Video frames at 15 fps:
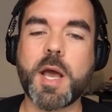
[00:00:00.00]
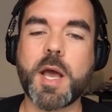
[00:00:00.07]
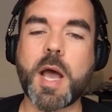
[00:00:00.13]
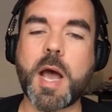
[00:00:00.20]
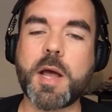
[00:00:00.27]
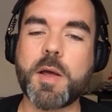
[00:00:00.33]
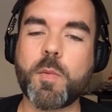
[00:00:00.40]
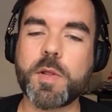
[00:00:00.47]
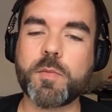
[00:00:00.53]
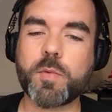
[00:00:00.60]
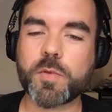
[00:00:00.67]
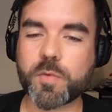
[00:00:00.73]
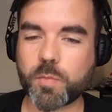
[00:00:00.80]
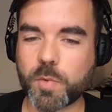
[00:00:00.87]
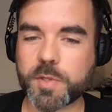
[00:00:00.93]
How,
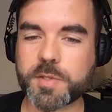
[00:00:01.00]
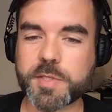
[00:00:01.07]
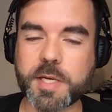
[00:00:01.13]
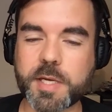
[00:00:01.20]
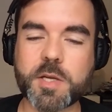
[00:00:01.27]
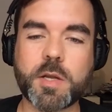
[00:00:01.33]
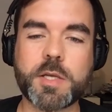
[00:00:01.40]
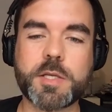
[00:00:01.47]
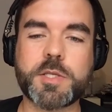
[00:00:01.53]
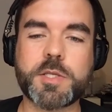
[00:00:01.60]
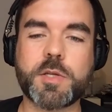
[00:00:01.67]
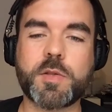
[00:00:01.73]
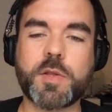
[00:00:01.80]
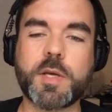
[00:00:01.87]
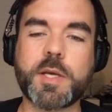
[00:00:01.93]
with
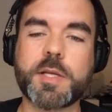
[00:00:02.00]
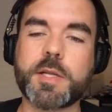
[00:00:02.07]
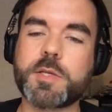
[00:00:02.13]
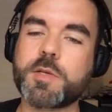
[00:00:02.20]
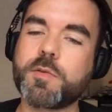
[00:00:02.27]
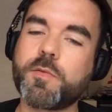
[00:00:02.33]
technology, do